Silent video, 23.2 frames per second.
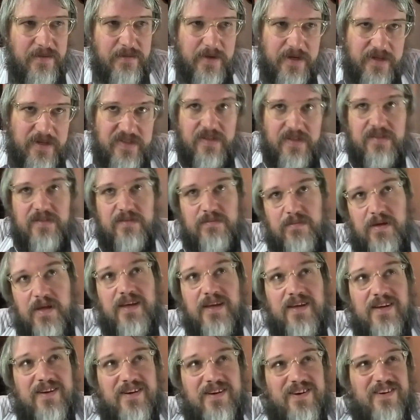makes sense.
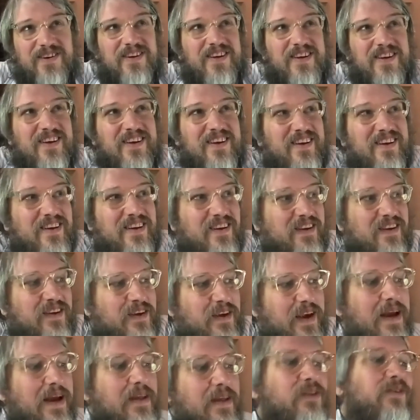
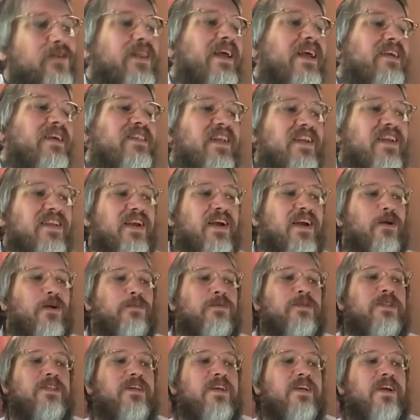Yeah, no, thanks. That
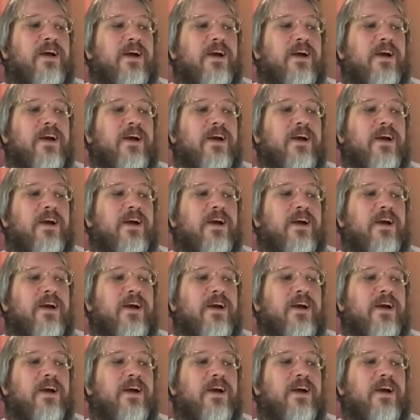helps.